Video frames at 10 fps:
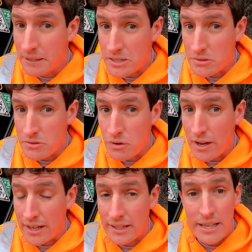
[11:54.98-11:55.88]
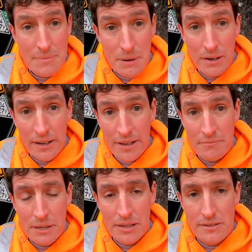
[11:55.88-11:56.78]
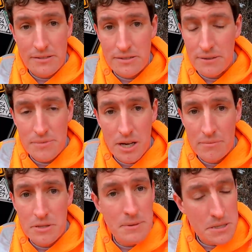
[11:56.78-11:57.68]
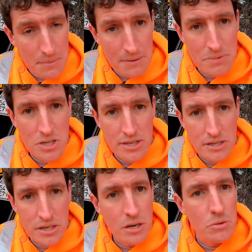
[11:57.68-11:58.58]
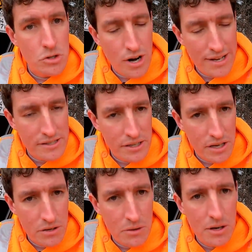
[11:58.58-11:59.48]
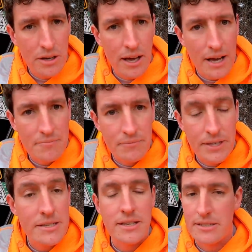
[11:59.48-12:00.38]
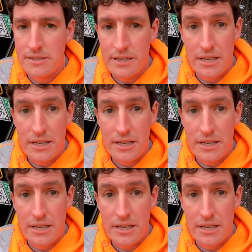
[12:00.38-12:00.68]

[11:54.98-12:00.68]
make sure it's right, and keep an eye on it, because sometimes, especially when machines are new or tracks are new, these things